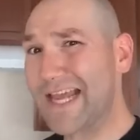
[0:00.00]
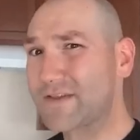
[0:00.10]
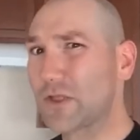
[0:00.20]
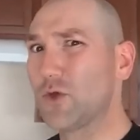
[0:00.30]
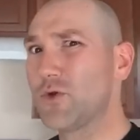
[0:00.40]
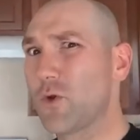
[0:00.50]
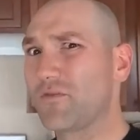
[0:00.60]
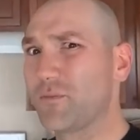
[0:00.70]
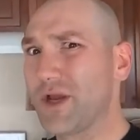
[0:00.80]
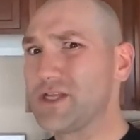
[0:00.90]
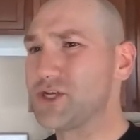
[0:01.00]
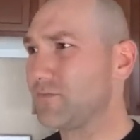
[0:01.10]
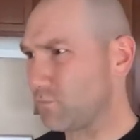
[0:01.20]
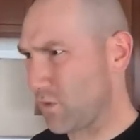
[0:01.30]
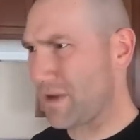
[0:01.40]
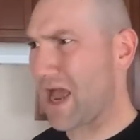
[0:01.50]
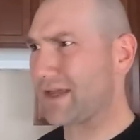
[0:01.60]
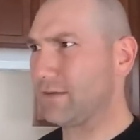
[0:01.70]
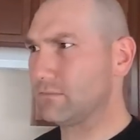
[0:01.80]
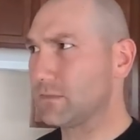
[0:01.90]
at the Ludendorff Bridge at
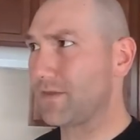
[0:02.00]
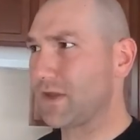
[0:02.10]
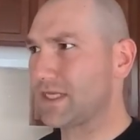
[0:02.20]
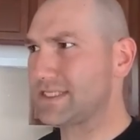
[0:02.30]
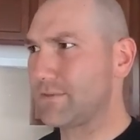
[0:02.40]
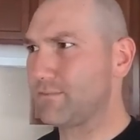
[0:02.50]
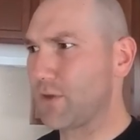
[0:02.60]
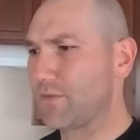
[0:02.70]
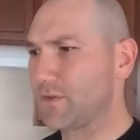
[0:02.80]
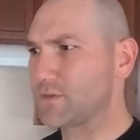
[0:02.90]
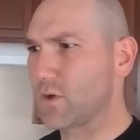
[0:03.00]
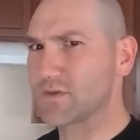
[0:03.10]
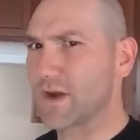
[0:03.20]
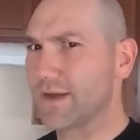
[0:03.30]
Remagen. I think I said both of those words right.